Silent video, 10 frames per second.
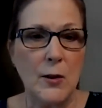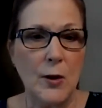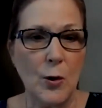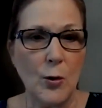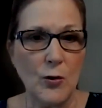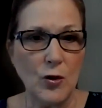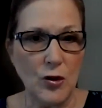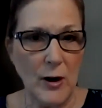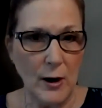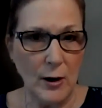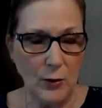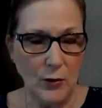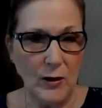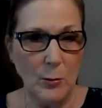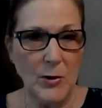Those
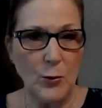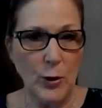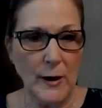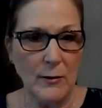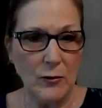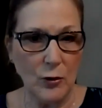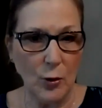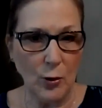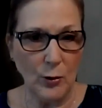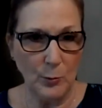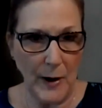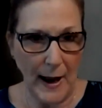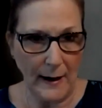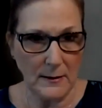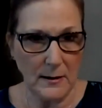shares can be resold
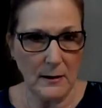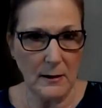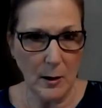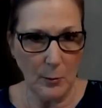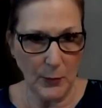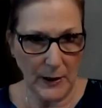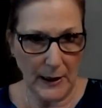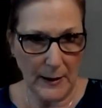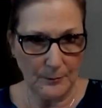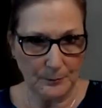back to the company